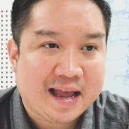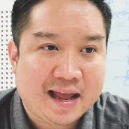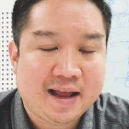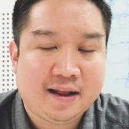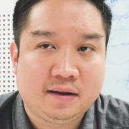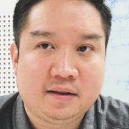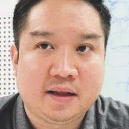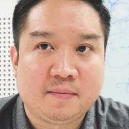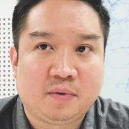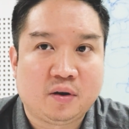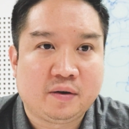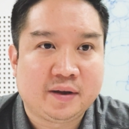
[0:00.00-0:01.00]
and the
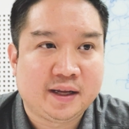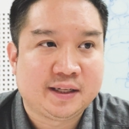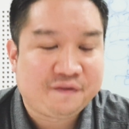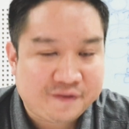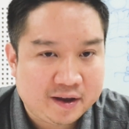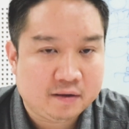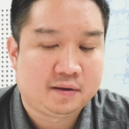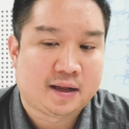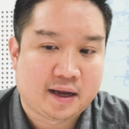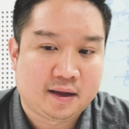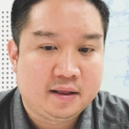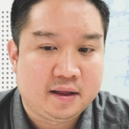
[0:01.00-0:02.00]
employees feel
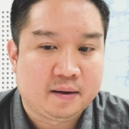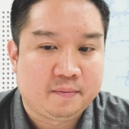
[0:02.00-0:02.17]
like they're